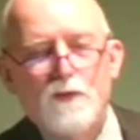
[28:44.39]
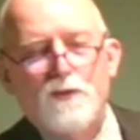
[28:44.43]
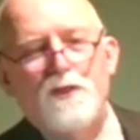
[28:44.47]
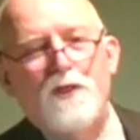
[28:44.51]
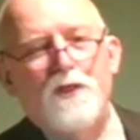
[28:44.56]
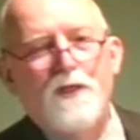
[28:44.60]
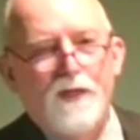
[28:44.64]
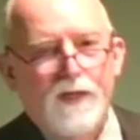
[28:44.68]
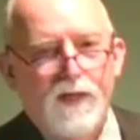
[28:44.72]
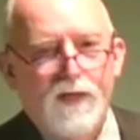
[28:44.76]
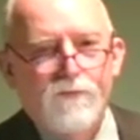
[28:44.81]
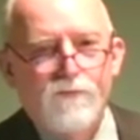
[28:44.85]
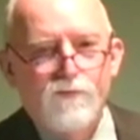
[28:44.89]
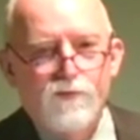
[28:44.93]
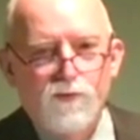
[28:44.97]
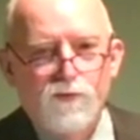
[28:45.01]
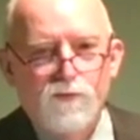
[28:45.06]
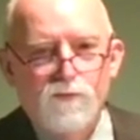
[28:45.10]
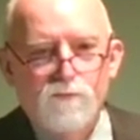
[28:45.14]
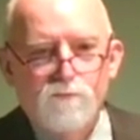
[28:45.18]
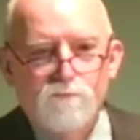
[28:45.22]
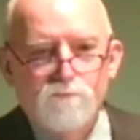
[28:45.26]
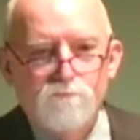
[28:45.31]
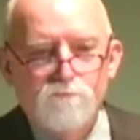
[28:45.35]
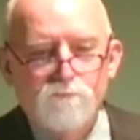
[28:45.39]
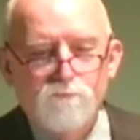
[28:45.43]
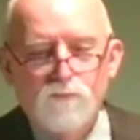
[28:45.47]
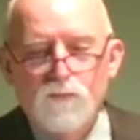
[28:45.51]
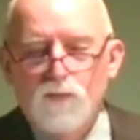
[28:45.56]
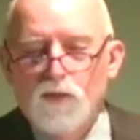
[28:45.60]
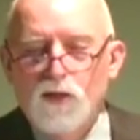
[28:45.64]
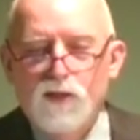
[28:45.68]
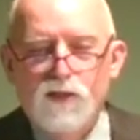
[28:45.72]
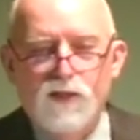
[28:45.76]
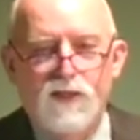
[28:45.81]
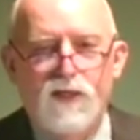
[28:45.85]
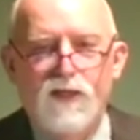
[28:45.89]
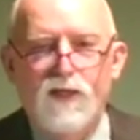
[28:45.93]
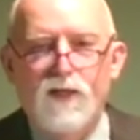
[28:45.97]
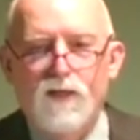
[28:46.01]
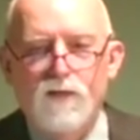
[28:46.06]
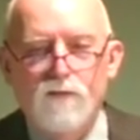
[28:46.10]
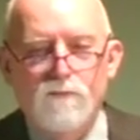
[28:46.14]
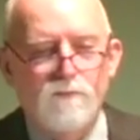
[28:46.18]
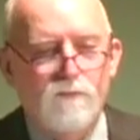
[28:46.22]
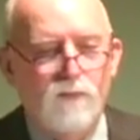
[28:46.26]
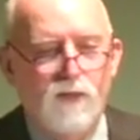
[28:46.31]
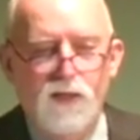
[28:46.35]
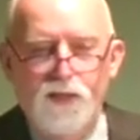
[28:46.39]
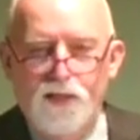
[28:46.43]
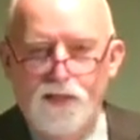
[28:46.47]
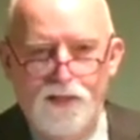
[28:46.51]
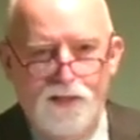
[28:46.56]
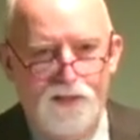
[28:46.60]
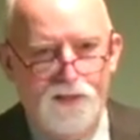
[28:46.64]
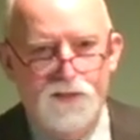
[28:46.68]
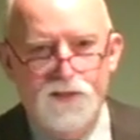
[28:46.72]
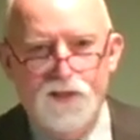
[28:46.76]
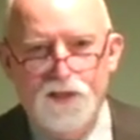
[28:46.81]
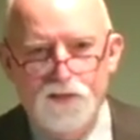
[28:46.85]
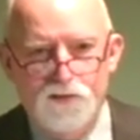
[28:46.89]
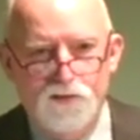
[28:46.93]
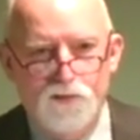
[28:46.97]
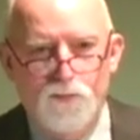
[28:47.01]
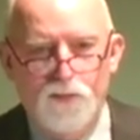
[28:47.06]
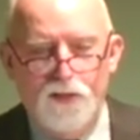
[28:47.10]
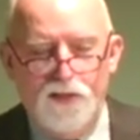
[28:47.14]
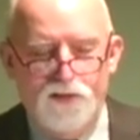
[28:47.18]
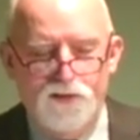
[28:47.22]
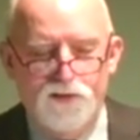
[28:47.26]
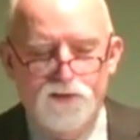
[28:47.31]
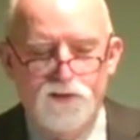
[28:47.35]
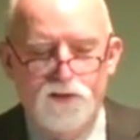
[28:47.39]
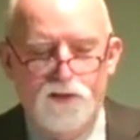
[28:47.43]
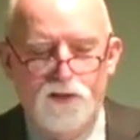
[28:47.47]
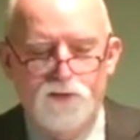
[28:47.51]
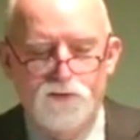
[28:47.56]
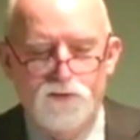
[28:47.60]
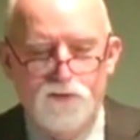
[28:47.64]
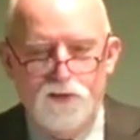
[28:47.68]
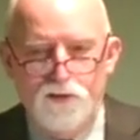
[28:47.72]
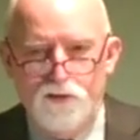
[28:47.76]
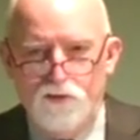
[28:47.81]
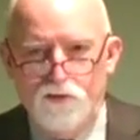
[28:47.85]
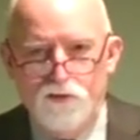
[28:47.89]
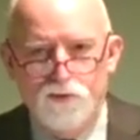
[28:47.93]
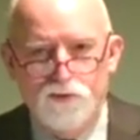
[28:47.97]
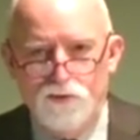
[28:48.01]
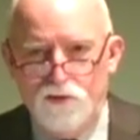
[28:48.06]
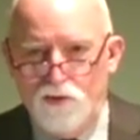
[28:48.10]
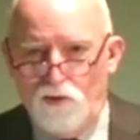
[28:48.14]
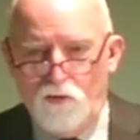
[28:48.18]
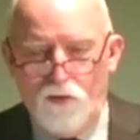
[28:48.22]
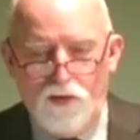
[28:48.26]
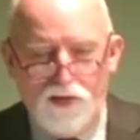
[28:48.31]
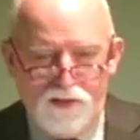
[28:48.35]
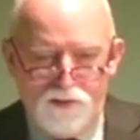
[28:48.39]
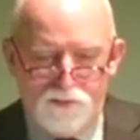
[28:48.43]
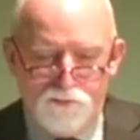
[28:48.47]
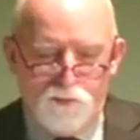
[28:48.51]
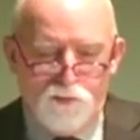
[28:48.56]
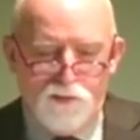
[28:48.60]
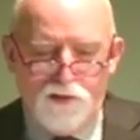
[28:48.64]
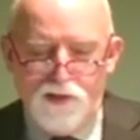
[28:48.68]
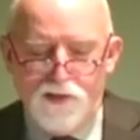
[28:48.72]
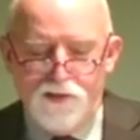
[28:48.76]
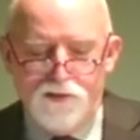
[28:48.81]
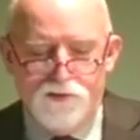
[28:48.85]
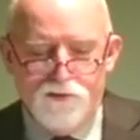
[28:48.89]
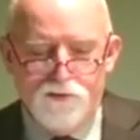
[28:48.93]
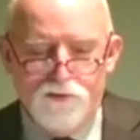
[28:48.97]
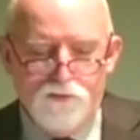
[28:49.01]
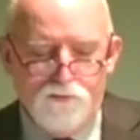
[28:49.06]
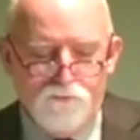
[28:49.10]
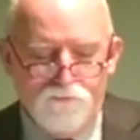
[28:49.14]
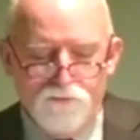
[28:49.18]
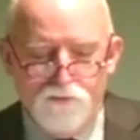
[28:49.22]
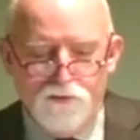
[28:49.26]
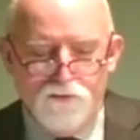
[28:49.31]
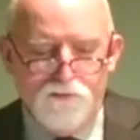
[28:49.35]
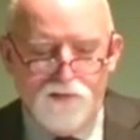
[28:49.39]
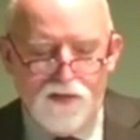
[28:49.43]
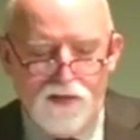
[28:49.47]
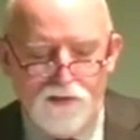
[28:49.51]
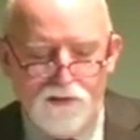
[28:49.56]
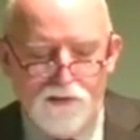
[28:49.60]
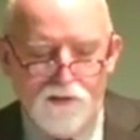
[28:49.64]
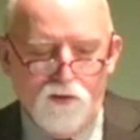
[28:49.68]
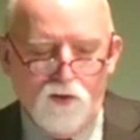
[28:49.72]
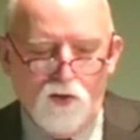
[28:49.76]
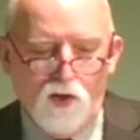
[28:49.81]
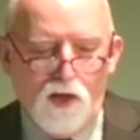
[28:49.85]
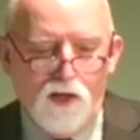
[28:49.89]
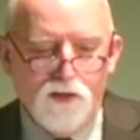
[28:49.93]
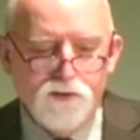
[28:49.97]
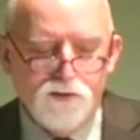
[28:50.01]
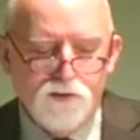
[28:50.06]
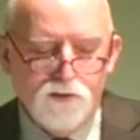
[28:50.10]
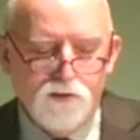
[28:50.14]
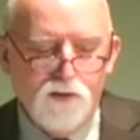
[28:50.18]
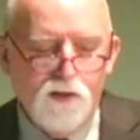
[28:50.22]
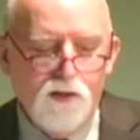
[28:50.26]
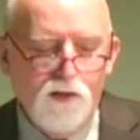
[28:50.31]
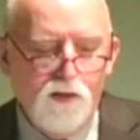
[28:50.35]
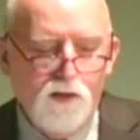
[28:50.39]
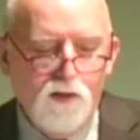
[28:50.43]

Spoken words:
and she can have 2. Again, it doesn't make sense, and there's no explanation of that illogic.